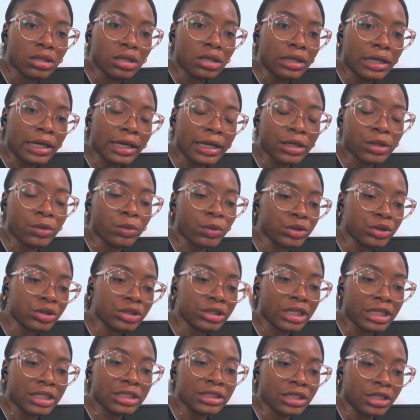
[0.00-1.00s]
Like it wasn't
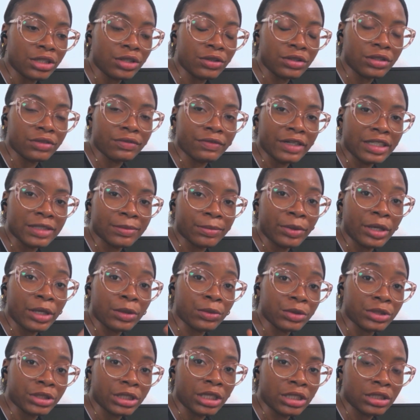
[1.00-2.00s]
charging any device but I
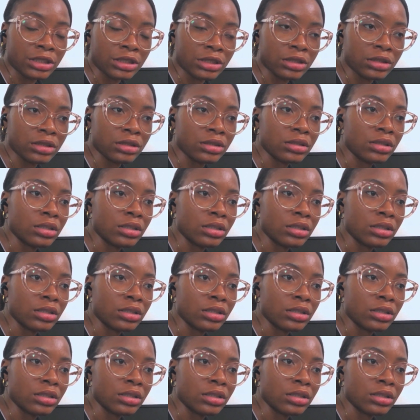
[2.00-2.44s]
could charge it.